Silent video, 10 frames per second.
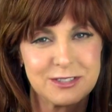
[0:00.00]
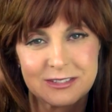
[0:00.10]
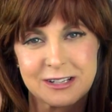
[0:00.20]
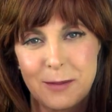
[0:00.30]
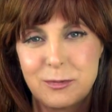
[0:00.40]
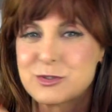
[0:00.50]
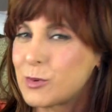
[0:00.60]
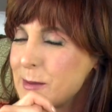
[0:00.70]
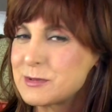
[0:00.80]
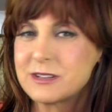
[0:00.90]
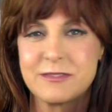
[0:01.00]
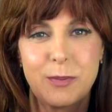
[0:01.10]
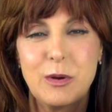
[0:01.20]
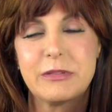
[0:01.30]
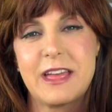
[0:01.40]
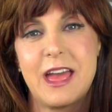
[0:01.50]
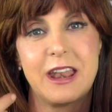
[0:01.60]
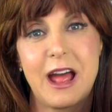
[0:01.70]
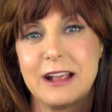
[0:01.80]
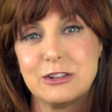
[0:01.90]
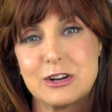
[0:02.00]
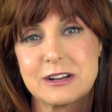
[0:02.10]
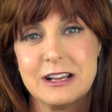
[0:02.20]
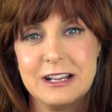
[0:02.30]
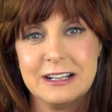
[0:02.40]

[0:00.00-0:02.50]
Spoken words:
Just a couple swipes of both and I look